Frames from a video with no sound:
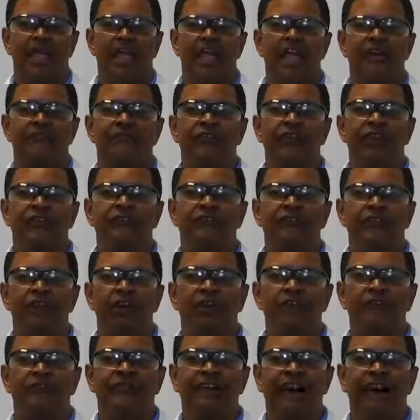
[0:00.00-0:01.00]
If your
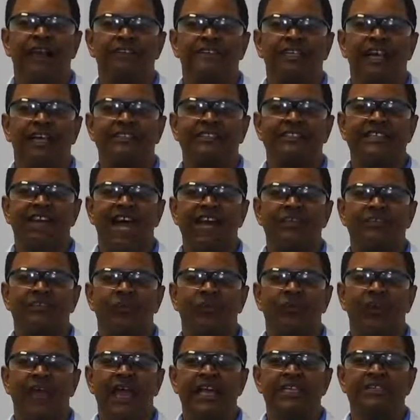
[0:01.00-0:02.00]
flow falls outside the
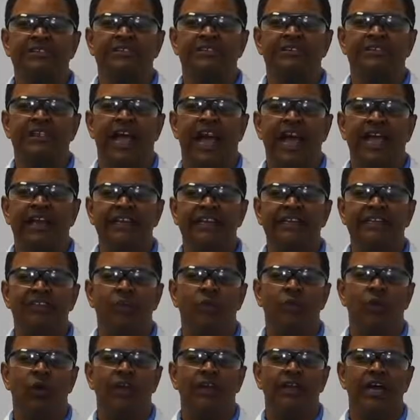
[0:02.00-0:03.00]
range of 90
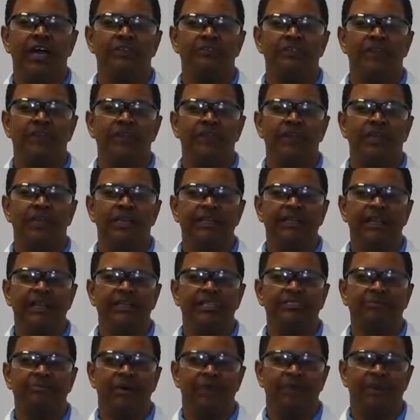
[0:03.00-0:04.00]
to 100
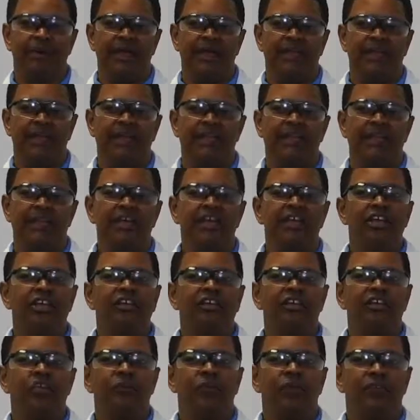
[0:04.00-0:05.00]
milliliters per minute,
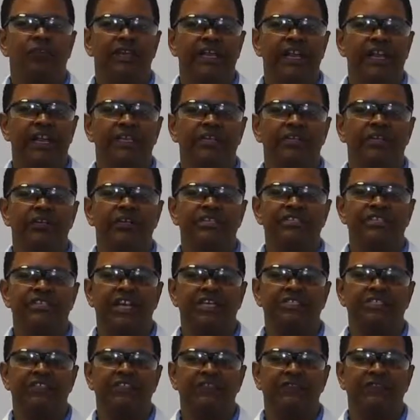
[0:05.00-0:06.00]
you will need to
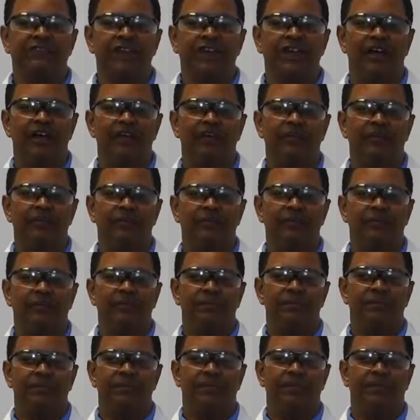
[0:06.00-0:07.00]
adjust the flow.
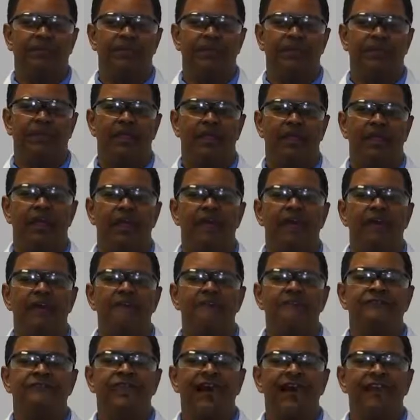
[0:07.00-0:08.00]

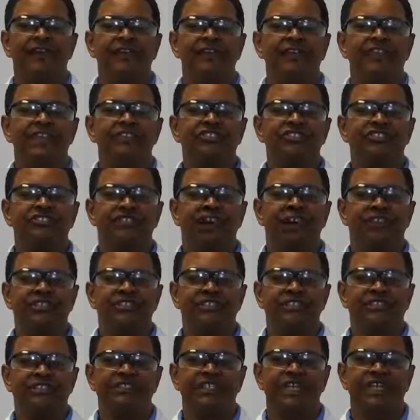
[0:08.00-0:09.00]
Follow the
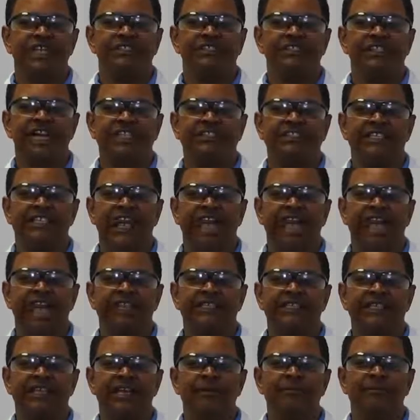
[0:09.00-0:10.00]
instructions in section
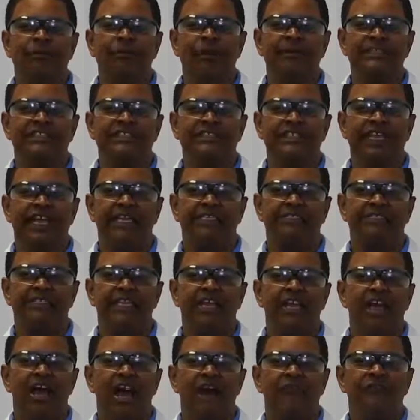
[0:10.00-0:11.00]
18.6
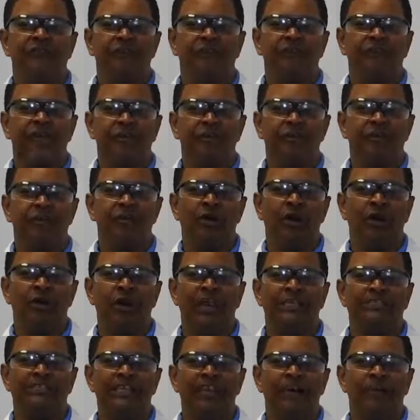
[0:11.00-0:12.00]
of your
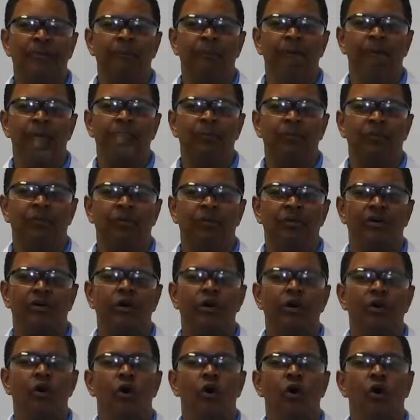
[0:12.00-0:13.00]
VaporPro XL manual
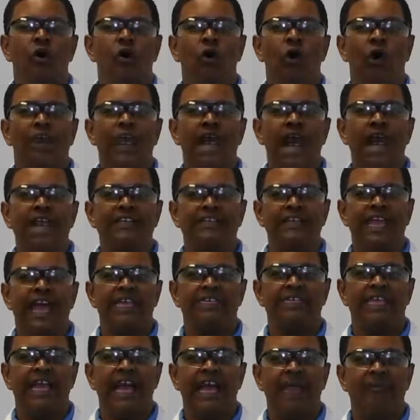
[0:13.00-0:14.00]
or
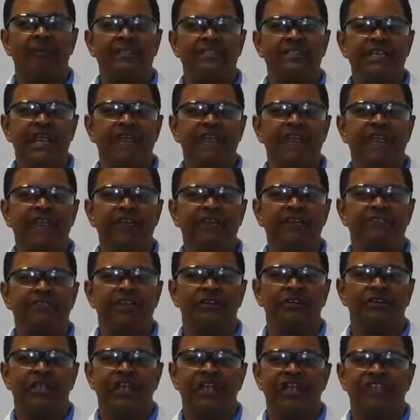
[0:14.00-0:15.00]
contact Ametek
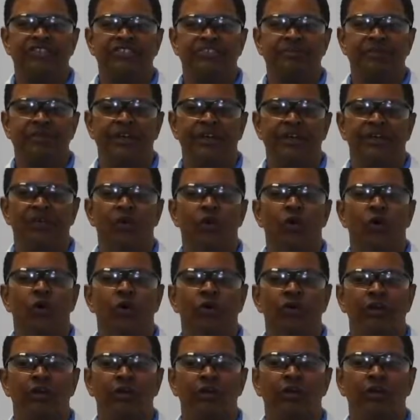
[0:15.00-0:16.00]
Arizona Instrument
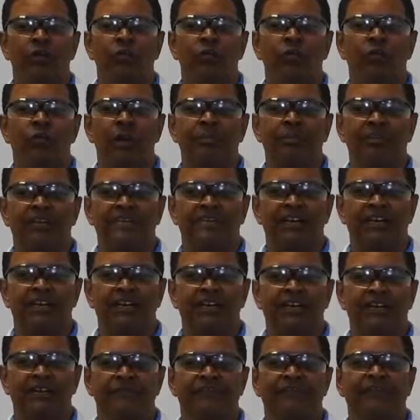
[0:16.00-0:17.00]
or your local
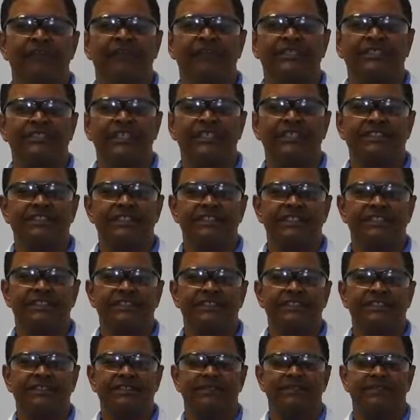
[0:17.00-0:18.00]
representative for
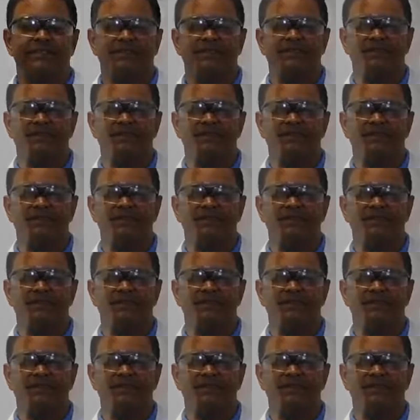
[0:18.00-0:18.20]
assistance.